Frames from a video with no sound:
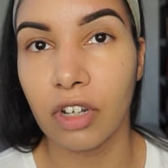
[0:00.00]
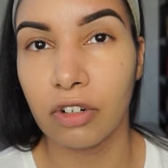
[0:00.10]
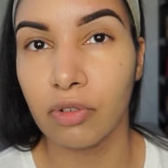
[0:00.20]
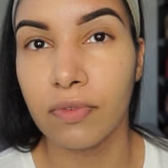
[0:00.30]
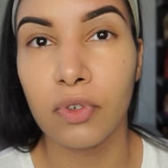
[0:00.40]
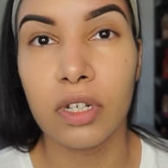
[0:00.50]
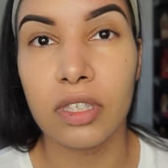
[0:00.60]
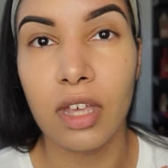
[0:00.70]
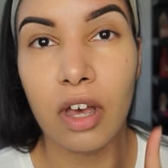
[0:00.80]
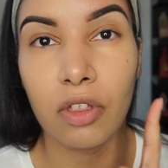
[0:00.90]
I don't know if you could
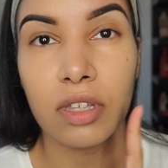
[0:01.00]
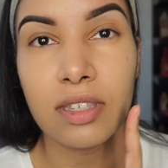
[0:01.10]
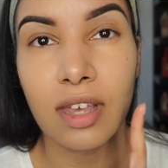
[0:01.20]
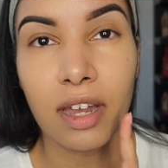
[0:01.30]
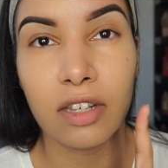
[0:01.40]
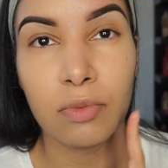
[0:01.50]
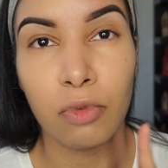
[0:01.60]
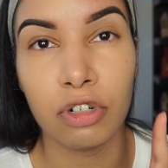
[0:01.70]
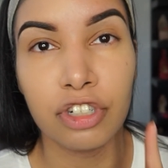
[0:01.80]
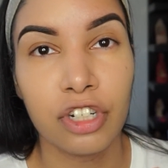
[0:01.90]
tell, this side is
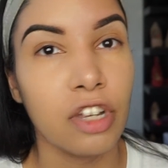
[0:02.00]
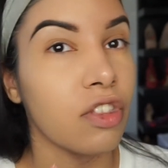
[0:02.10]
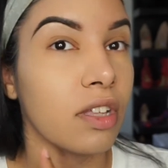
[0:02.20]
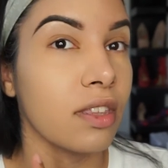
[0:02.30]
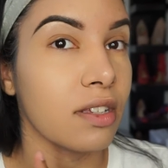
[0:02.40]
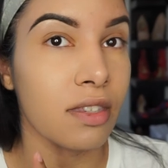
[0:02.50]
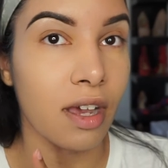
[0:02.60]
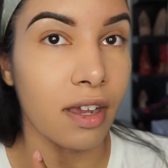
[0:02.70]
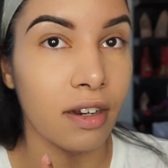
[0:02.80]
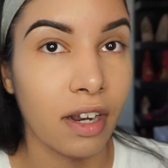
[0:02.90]
more sheer than this
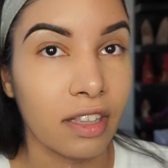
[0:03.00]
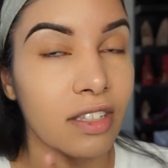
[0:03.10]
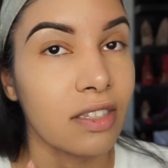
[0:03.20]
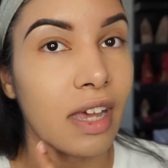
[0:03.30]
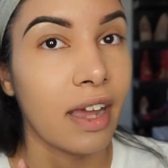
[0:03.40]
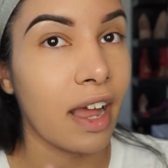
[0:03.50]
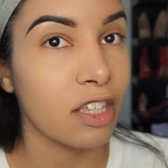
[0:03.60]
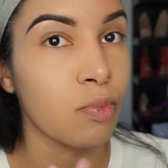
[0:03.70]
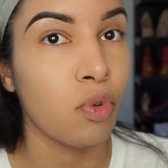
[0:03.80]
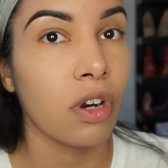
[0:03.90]
side. Like this side
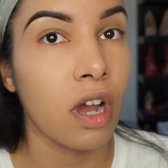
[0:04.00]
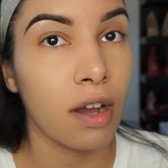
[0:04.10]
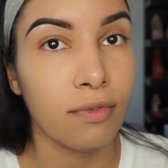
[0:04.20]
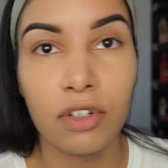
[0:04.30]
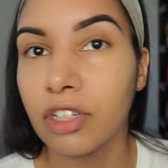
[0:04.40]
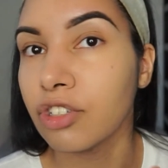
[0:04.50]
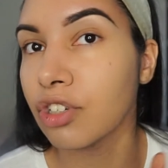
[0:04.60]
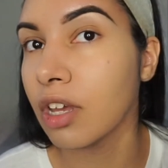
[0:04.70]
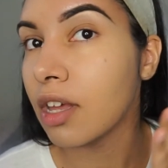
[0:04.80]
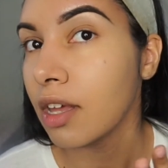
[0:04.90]
has more
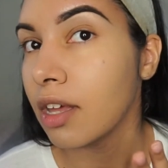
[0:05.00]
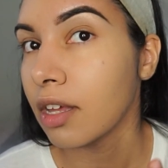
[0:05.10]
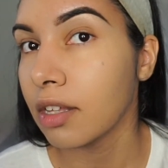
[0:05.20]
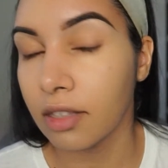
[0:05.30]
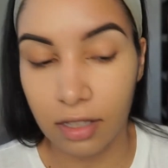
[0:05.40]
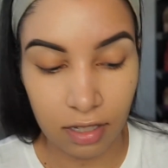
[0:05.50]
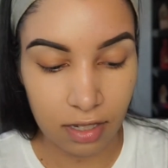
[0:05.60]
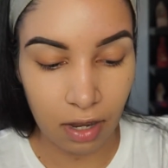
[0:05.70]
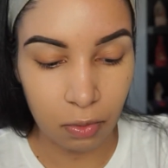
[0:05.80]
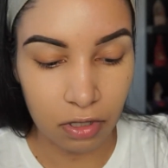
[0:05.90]
coverage than the
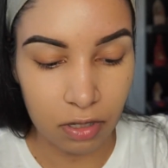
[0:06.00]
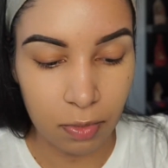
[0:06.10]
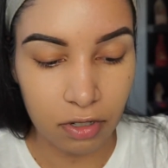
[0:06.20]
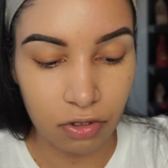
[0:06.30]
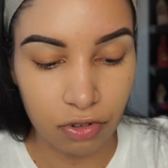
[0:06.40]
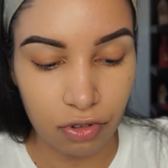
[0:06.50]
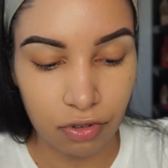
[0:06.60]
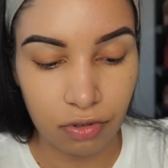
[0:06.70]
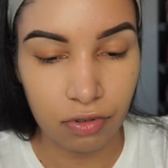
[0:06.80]
side with the sponge.